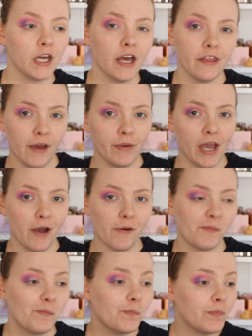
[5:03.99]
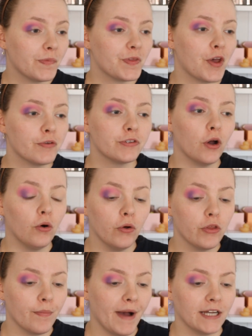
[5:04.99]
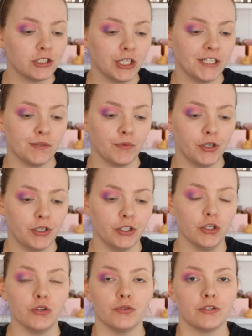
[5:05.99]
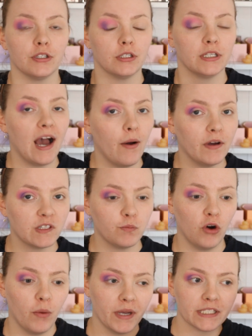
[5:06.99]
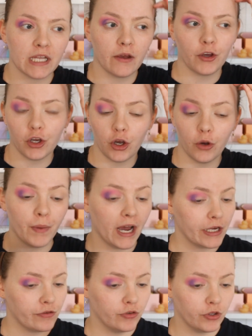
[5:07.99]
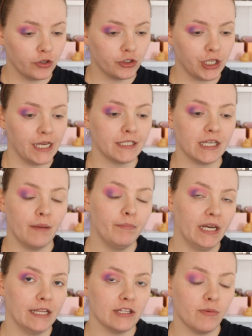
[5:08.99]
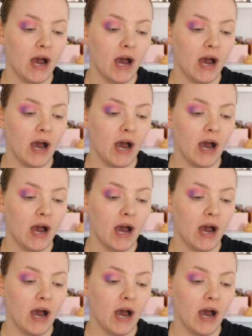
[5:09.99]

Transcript: And there we go. Those are all the matte shades I'm going to use. Now, as promised, I'm going to go back through those shades and blend them.